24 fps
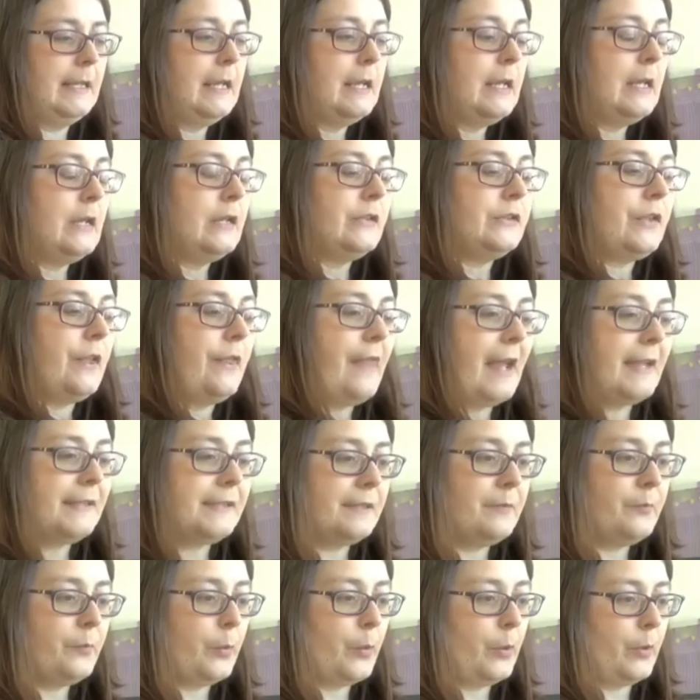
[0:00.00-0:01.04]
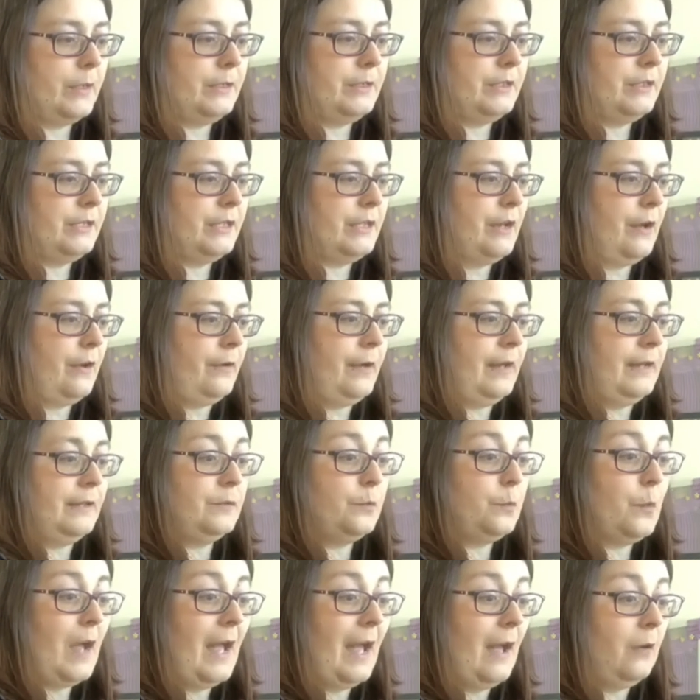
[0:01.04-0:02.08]
So that's important to note as
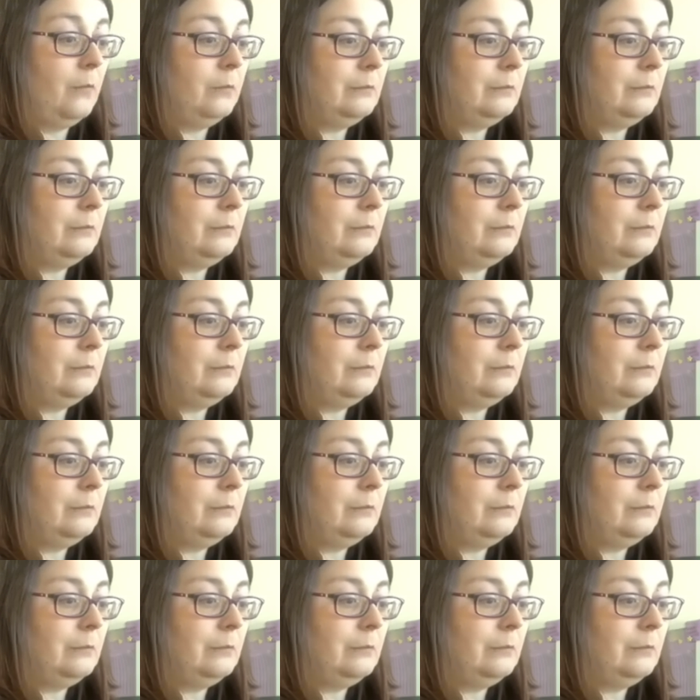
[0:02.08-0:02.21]
well.